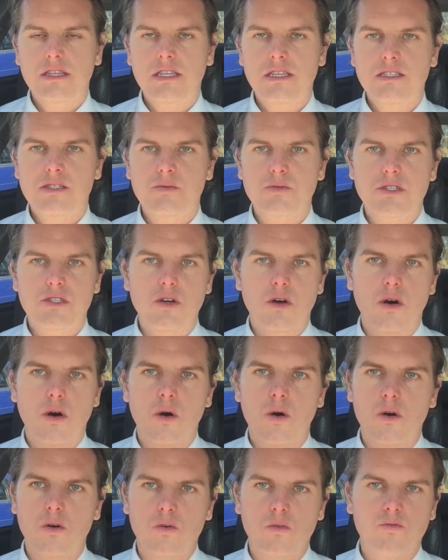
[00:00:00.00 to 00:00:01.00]
this was
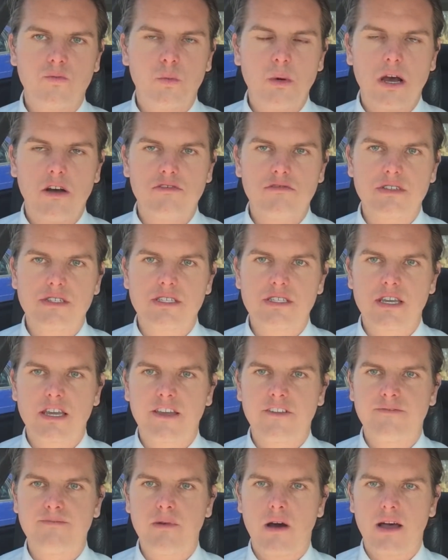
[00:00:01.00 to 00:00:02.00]
all well
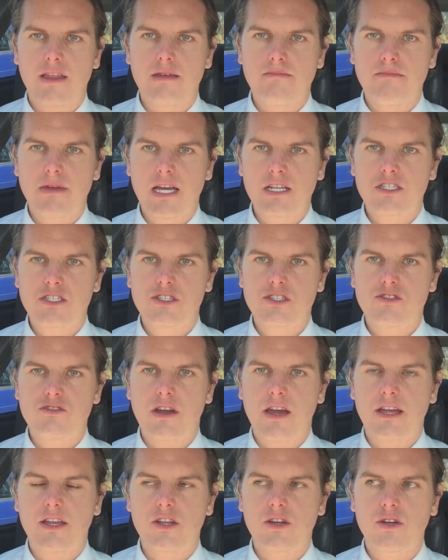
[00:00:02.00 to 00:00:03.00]
received by the
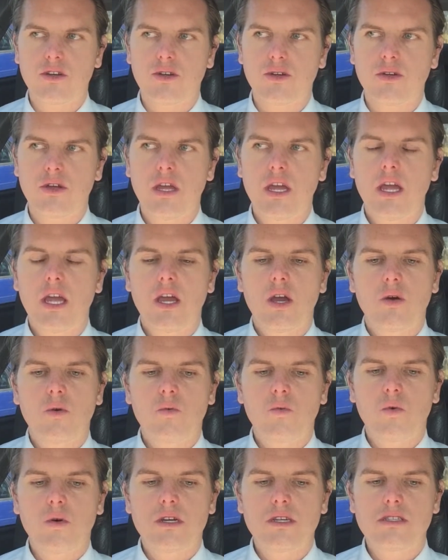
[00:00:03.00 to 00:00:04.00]
magistrate, who
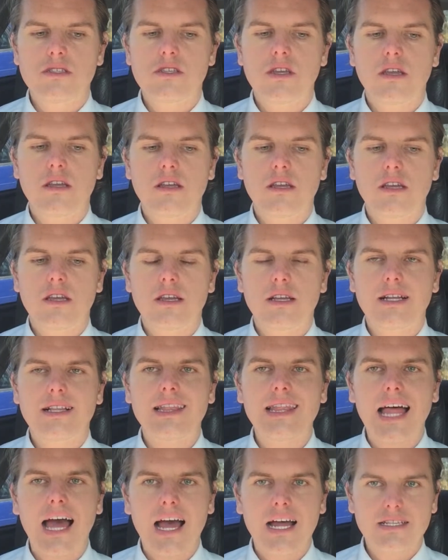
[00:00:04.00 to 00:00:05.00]
was
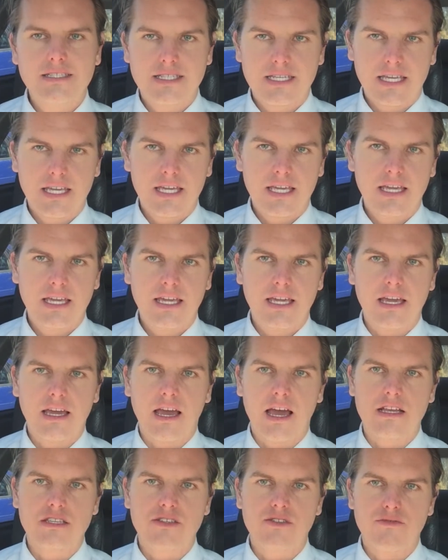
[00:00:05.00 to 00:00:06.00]
glad to hear
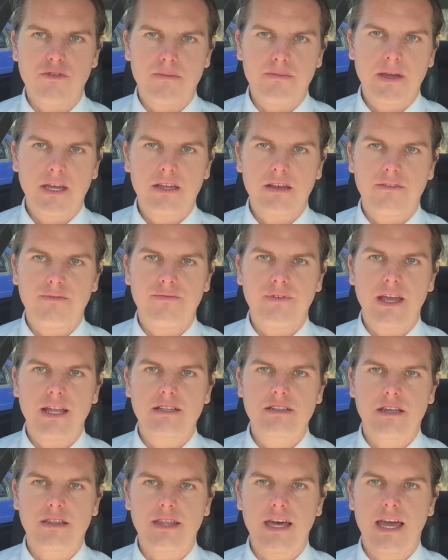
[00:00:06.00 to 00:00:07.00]
as a repeat
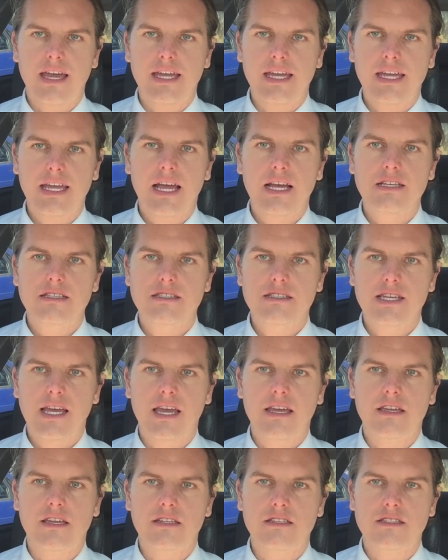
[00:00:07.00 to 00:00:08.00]
offender that he has
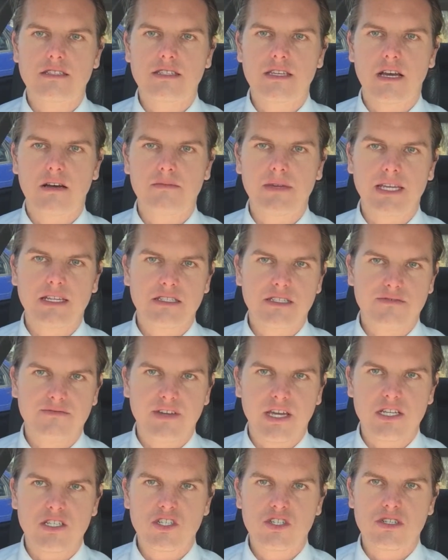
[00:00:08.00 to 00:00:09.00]
taken some
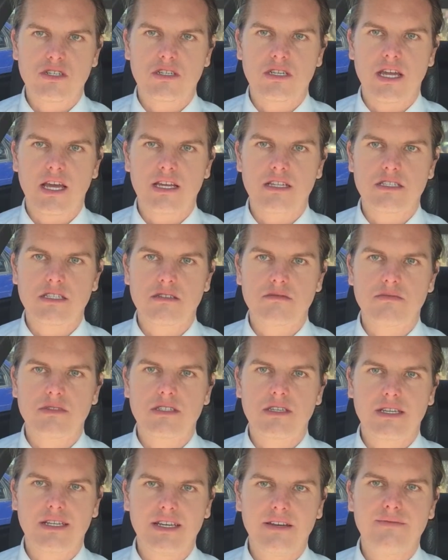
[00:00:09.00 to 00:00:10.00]
intervention and some
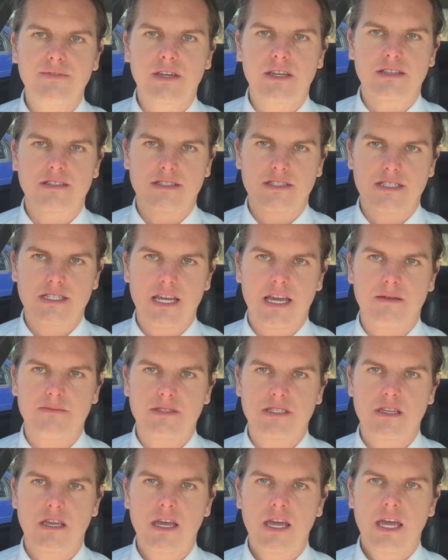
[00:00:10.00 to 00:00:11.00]
significant
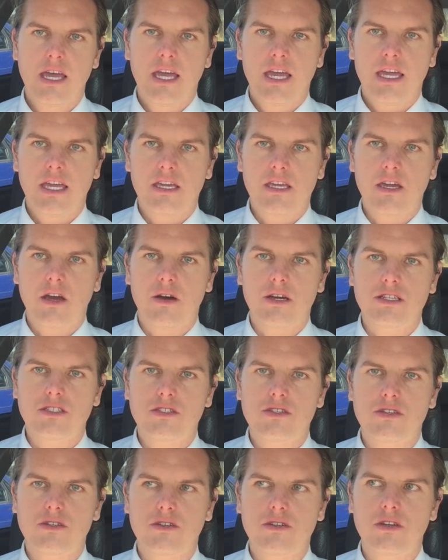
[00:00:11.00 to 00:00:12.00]
steps in going
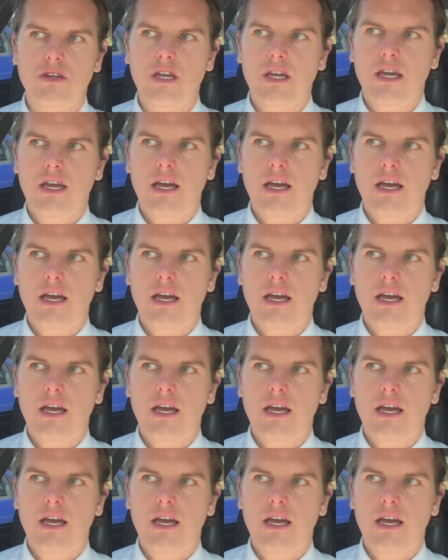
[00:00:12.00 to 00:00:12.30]
to